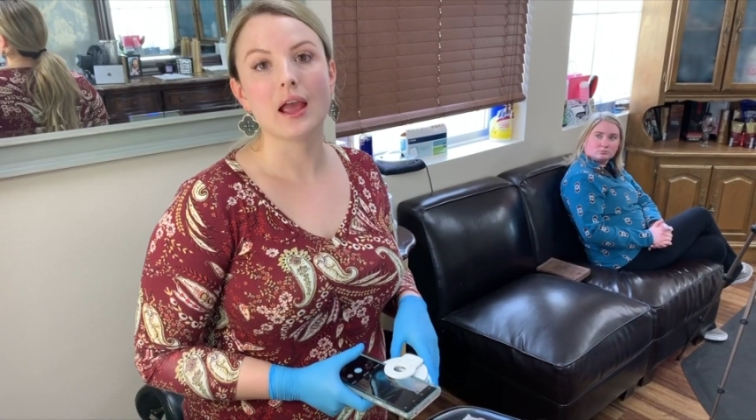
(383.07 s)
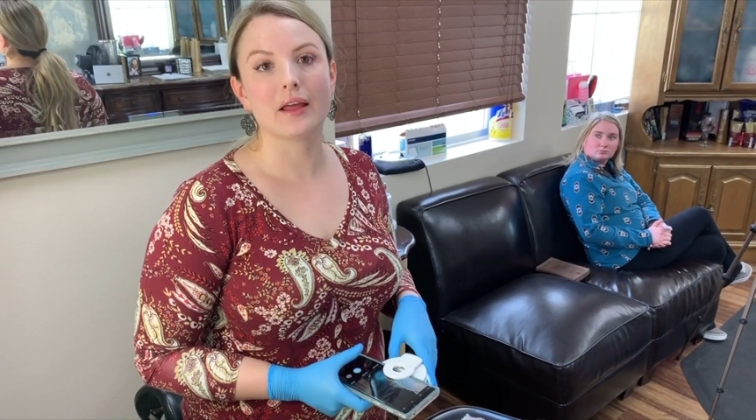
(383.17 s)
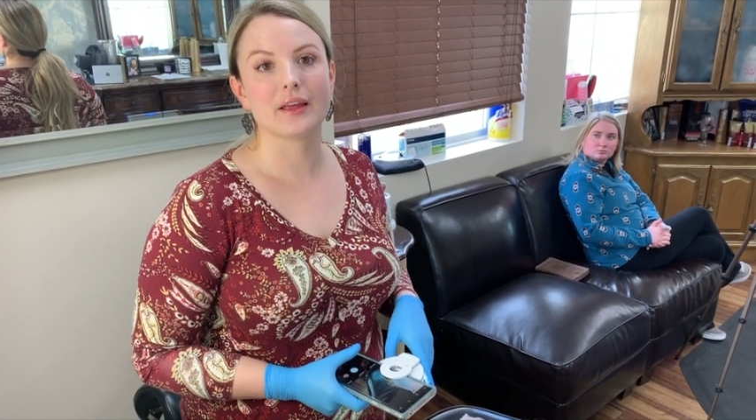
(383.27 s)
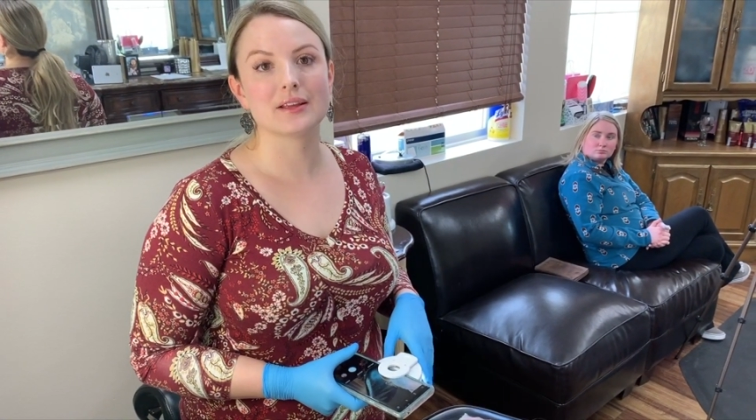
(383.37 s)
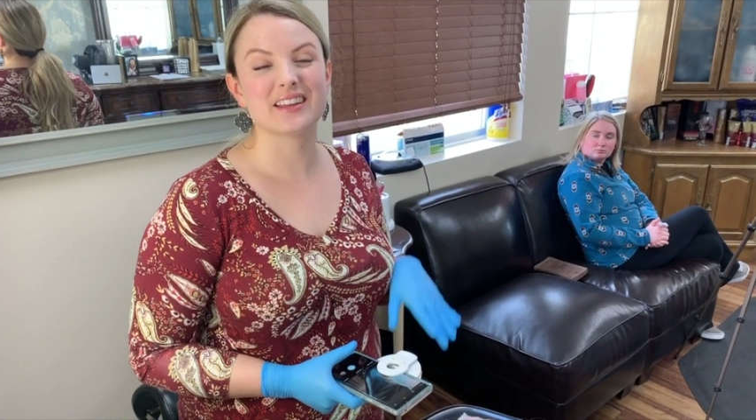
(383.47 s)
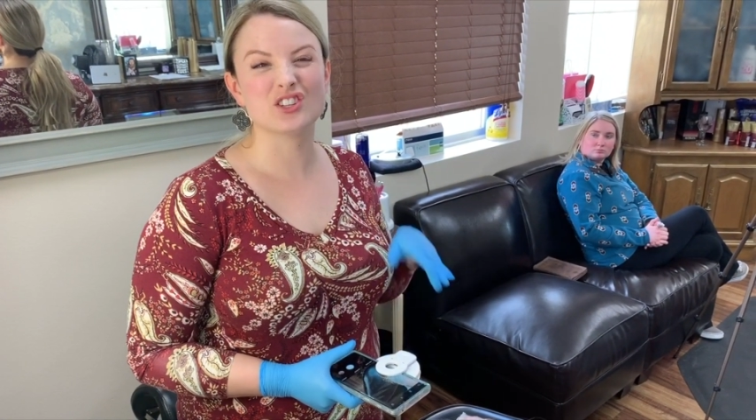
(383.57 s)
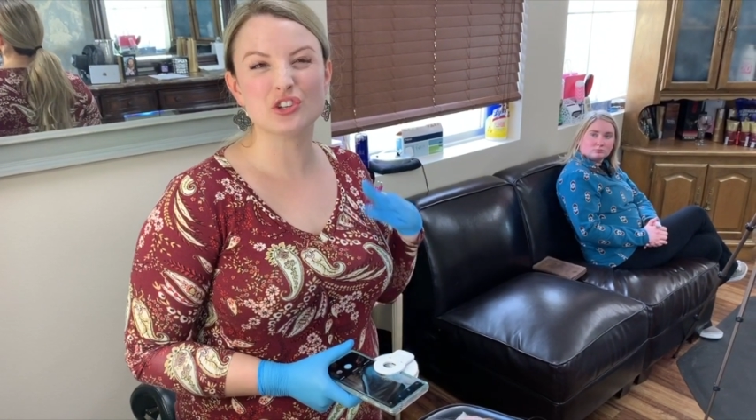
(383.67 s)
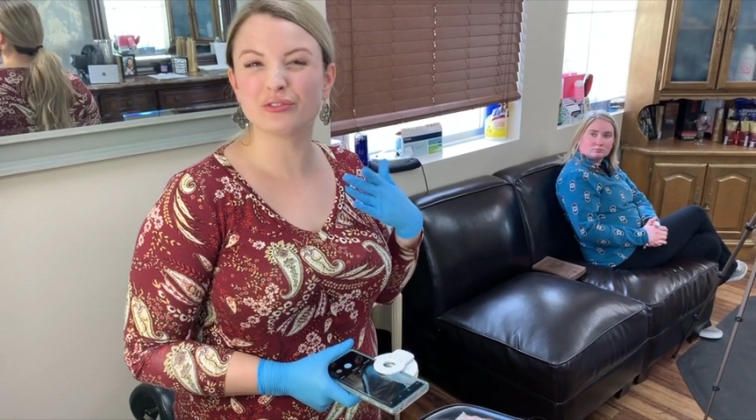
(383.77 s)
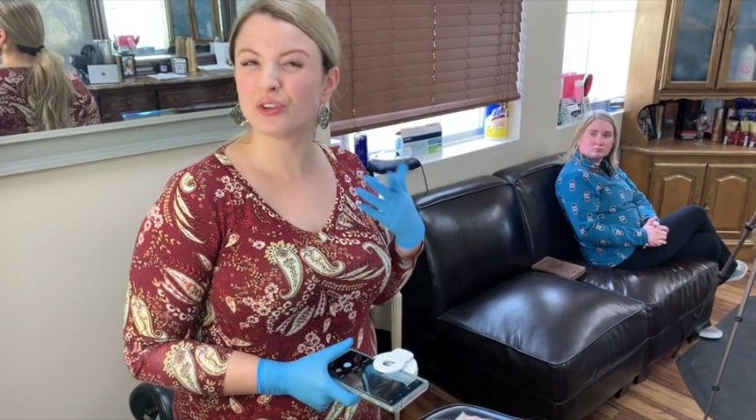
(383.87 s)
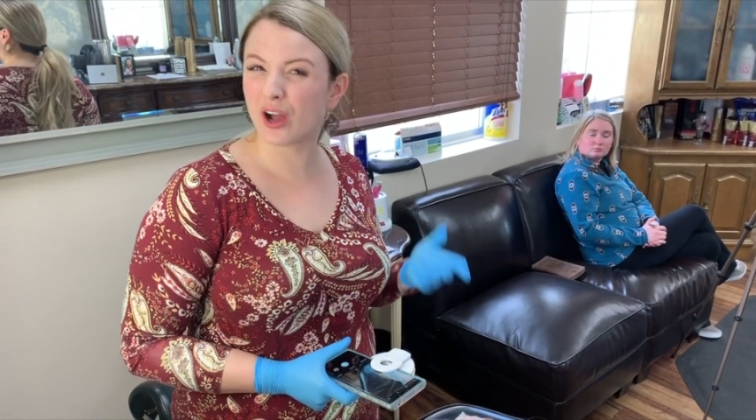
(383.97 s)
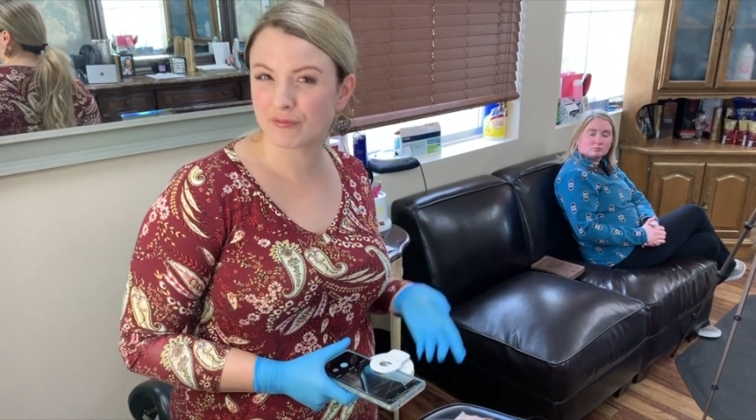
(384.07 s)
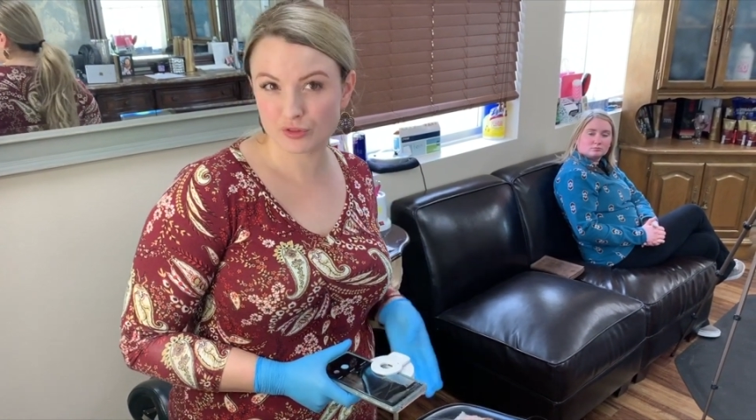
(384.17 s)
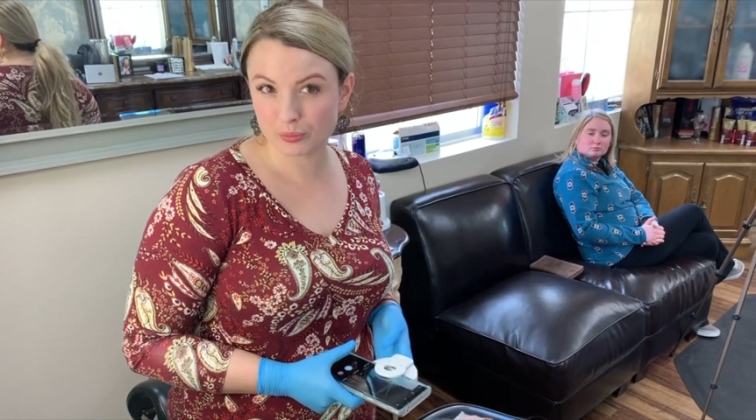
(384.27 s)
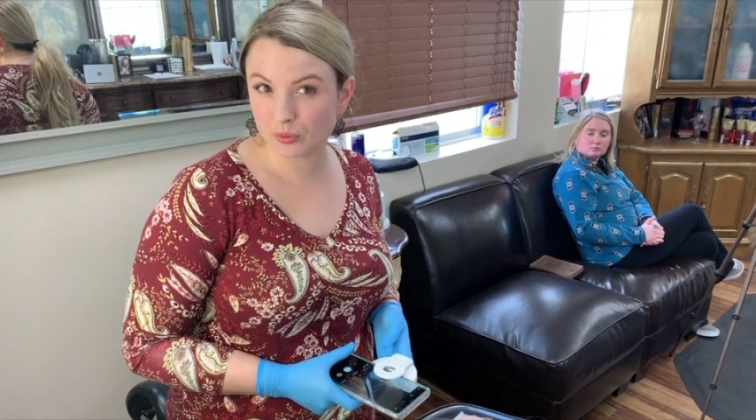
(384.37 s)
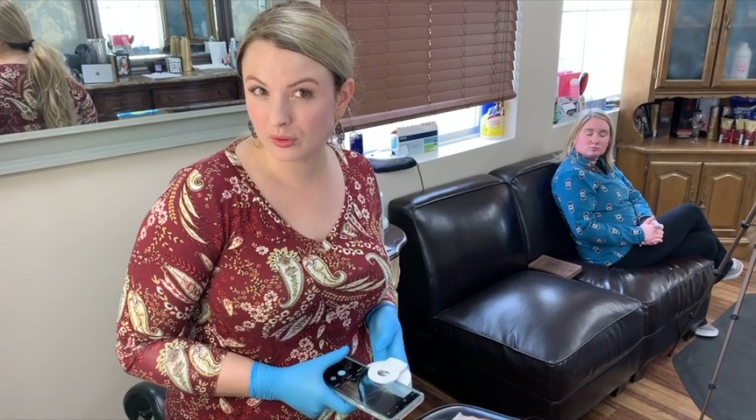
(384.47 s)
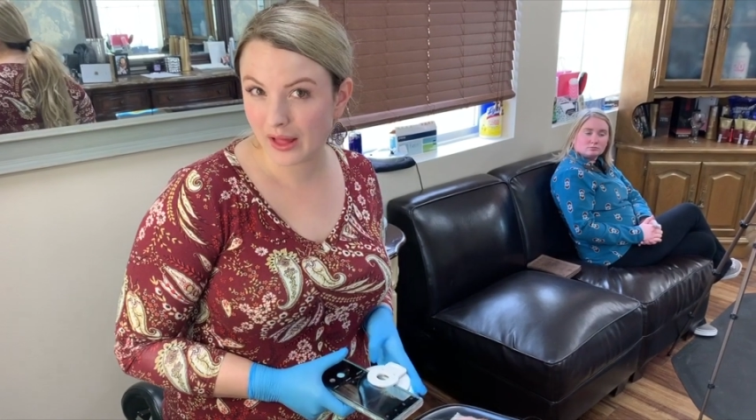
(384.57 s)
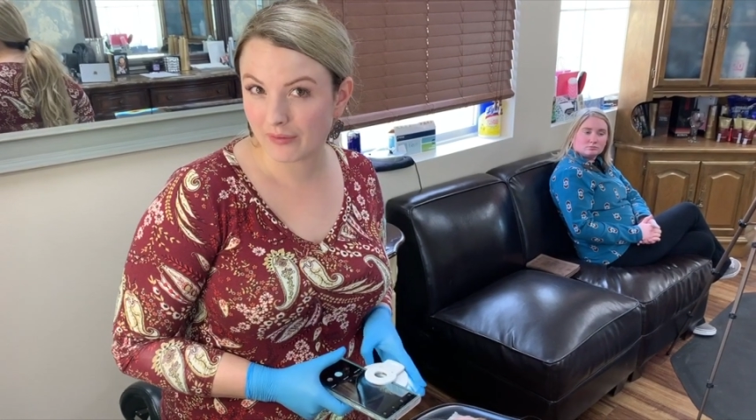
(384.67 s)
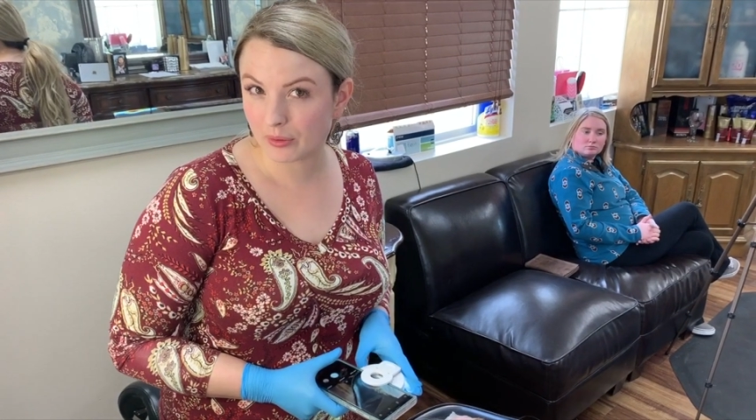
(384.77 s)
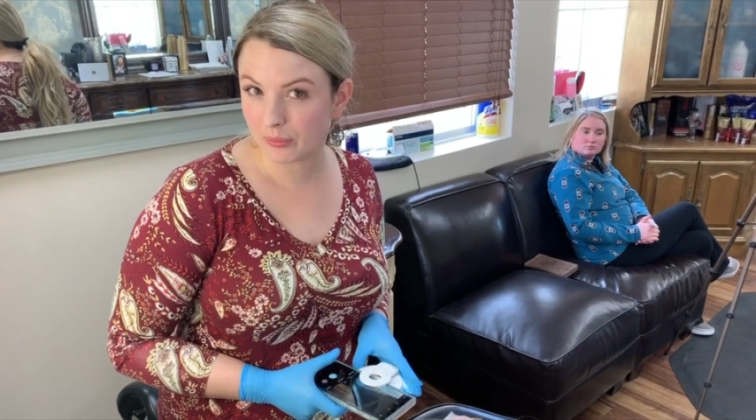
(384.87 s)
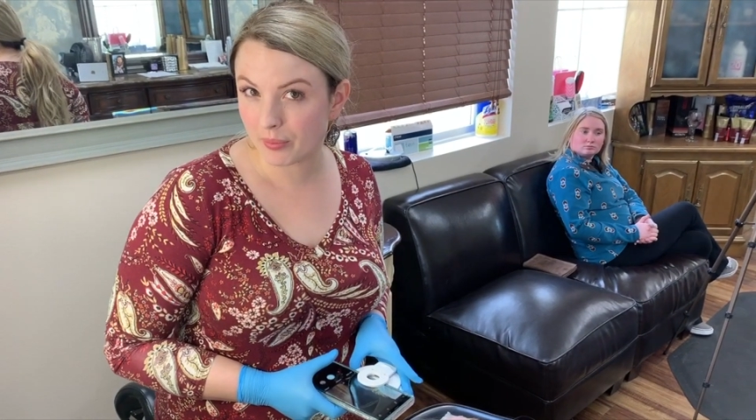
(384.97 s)
and I say, do you feel comfortable
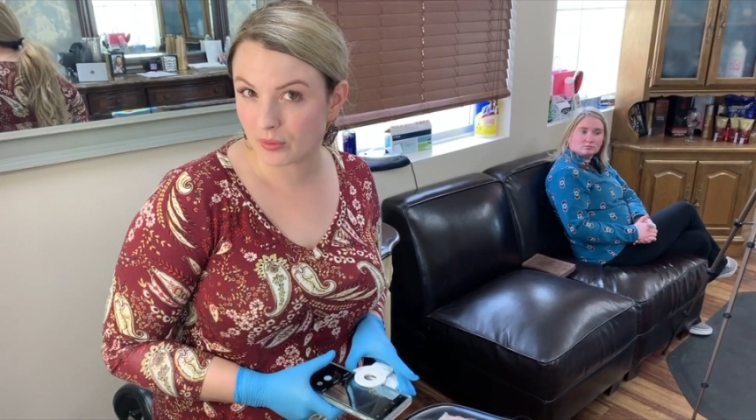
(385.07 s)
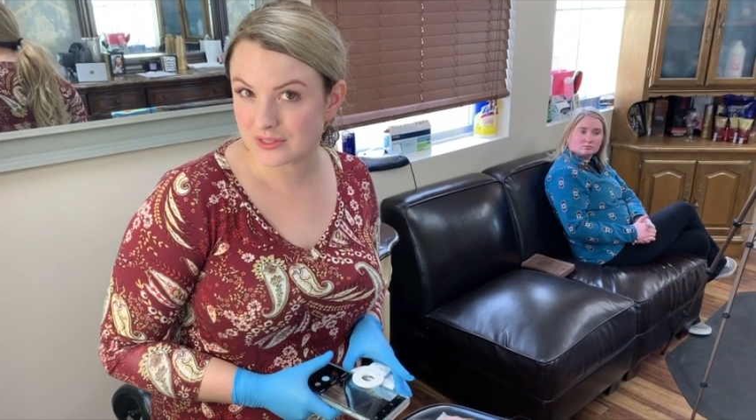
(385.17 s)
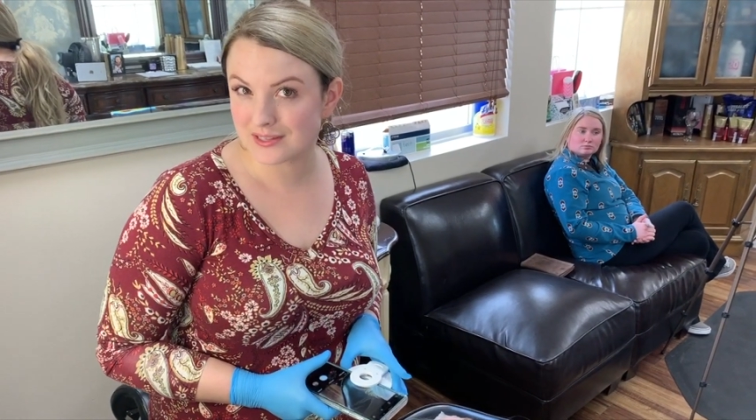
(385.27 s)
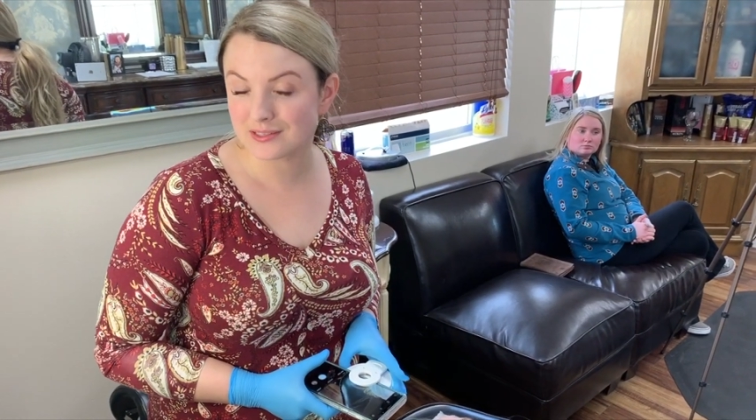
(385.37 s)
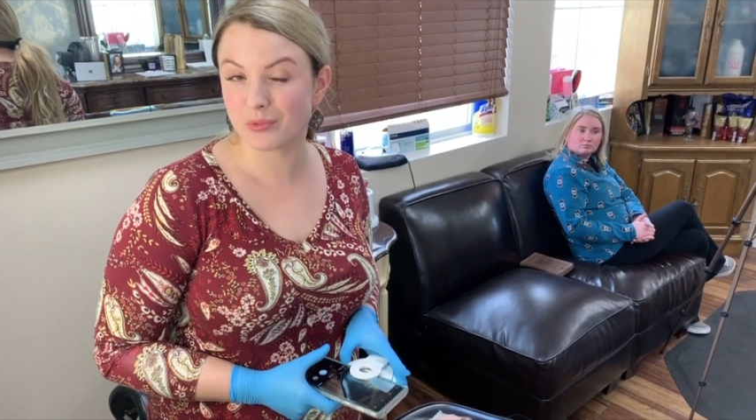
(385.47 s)
having me post this?